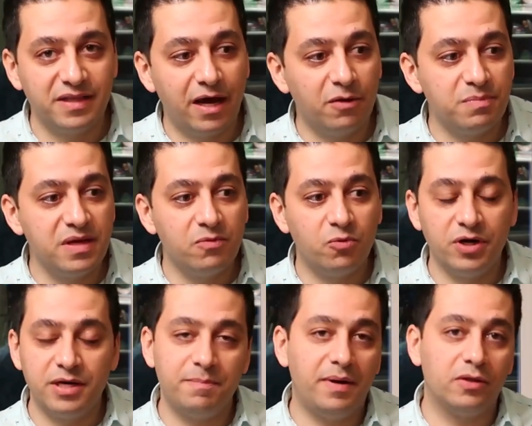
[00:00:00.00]
Without being
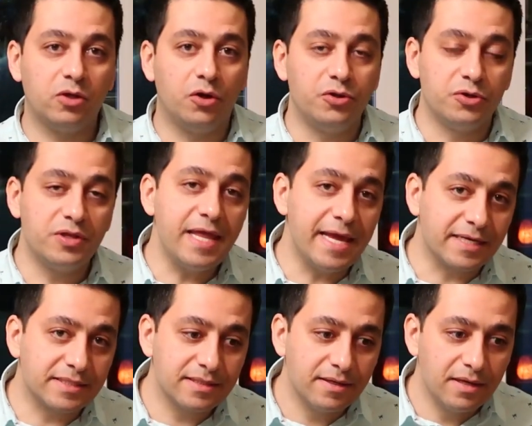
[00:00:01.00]
worried about other
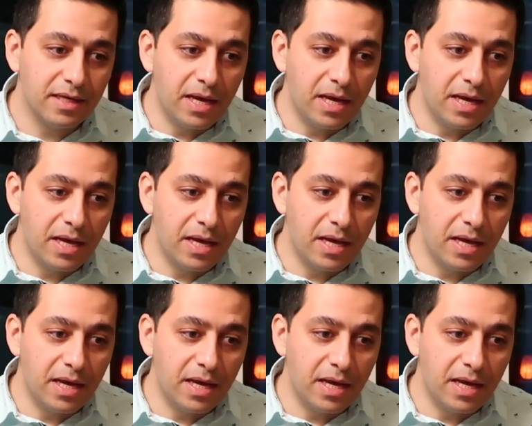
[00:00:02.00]
things.